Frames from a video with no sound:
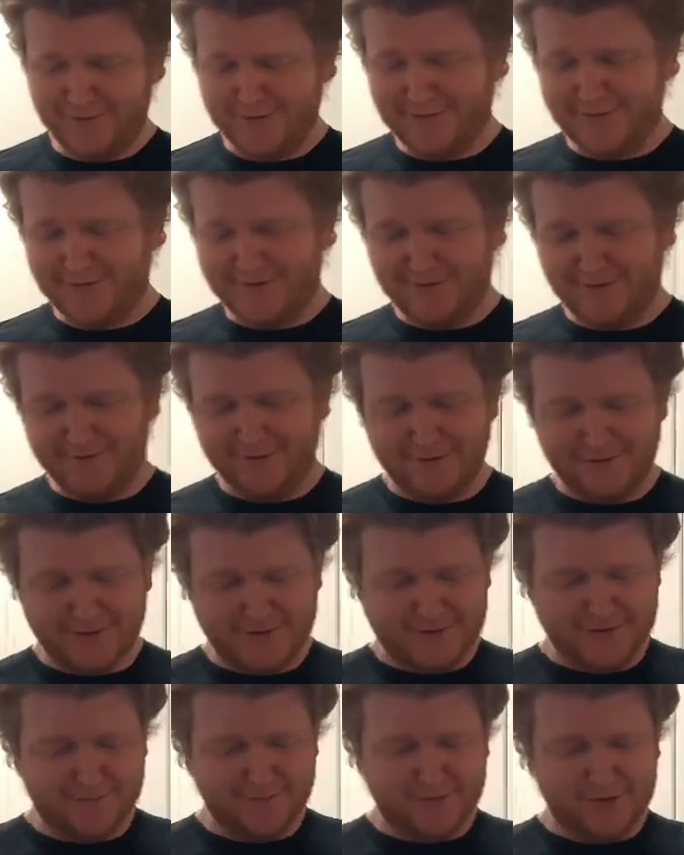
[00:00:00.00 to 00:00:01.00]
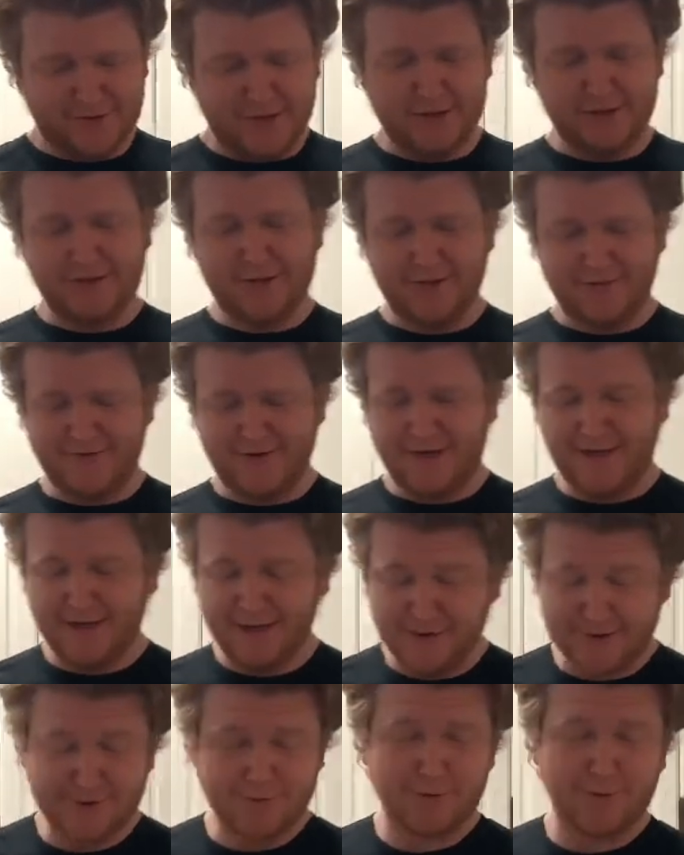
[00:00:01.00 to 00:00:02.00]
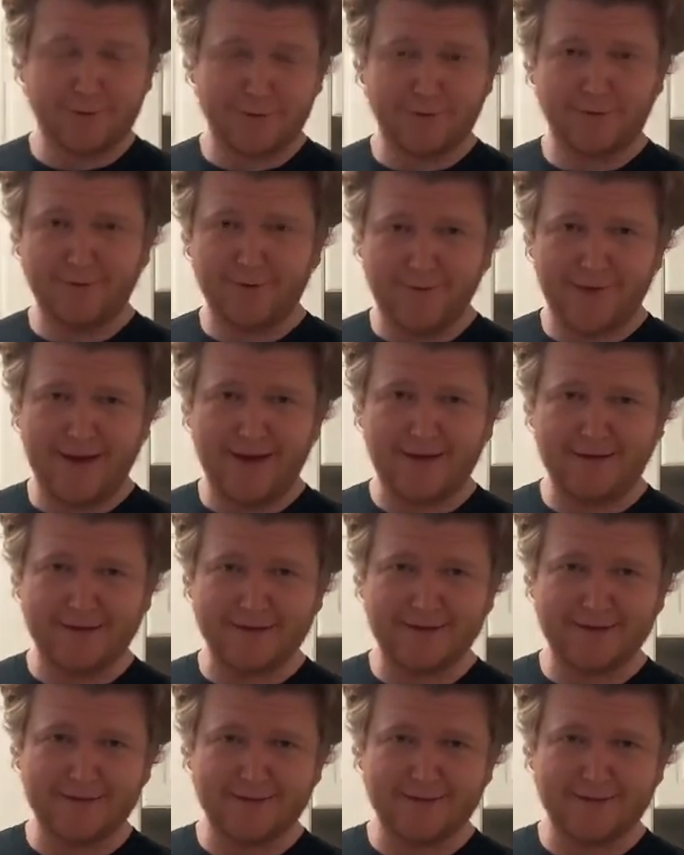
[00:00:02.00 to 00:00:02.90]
The shelf life of a potato is comparatively short